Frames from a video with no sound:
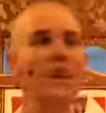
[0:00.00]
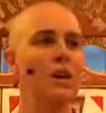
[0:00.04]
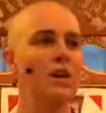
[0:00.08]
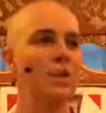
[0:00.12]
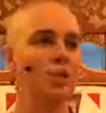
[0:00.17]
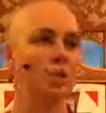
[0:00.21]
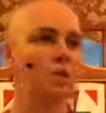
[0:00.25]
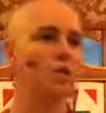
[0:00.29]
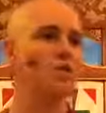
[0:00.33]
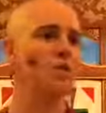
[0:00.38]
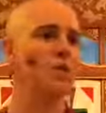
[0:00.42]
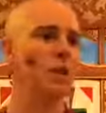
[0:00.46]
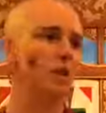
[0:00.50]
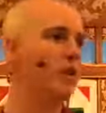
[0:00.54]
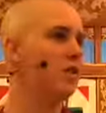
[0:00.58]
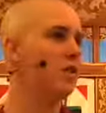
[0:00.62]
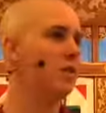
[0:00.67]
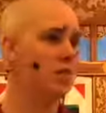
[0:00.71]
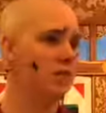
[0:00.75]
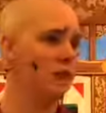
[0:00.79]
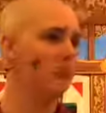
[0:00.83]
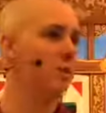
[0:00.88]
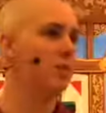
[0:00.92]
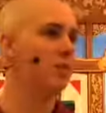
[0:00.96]
will trigger
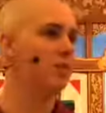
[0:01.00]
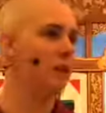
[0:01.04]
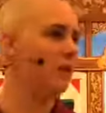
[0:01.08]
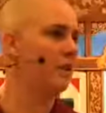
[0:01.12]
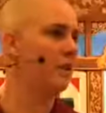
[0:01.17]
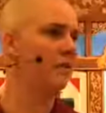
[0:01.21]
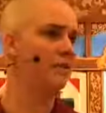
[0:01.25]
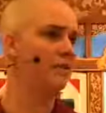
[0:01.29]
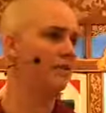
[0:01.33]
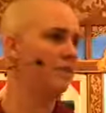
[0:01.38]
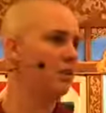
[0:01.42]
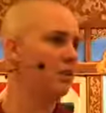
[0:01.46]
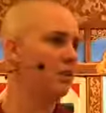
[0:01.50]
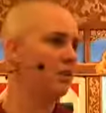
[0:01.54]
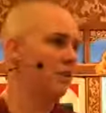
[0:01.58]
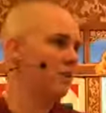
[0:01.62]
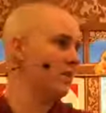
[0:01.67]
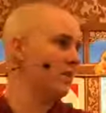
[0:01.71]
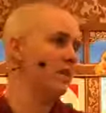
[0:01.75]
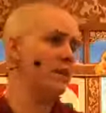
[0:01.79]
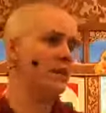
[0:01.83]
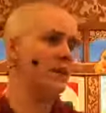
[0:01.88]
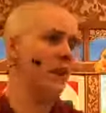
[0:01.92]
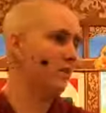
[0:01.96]
something. It's
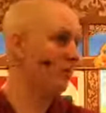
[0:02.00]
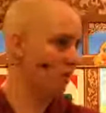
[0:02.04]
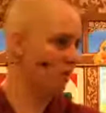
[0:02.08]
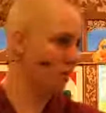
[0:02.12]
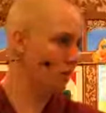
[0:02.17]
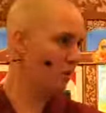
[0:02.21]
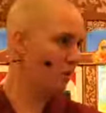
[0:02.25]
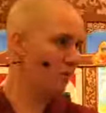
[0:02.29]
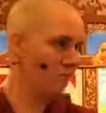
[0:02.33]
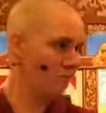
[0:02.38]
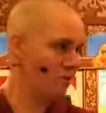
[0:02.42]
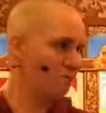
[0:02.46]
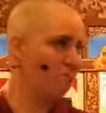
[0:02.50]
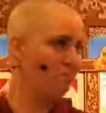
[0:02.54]
just inevitable.